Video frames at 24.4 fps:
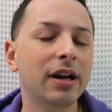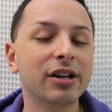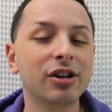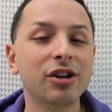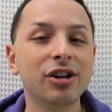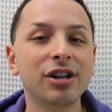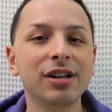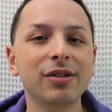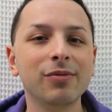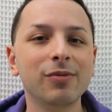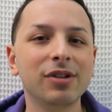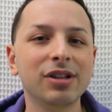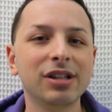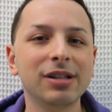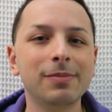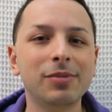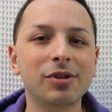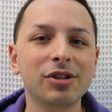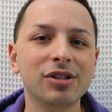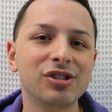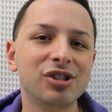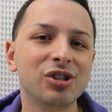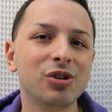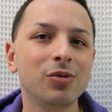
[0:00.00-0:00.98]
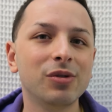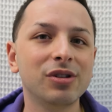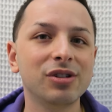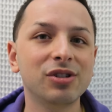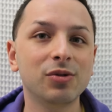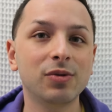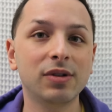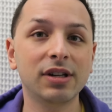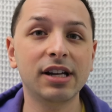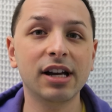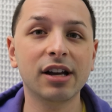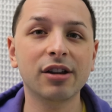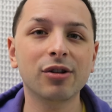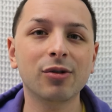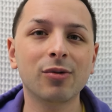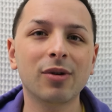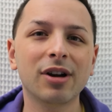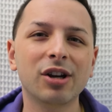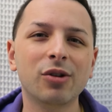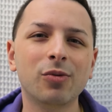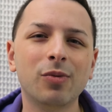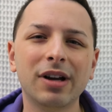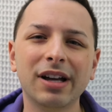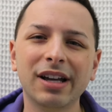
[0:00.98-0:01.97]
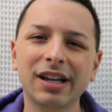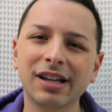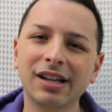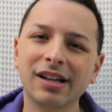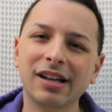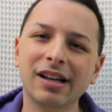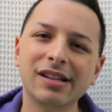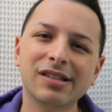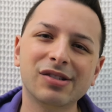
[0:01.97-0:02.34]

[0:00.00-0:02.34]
I couldn't really put two and two together right away.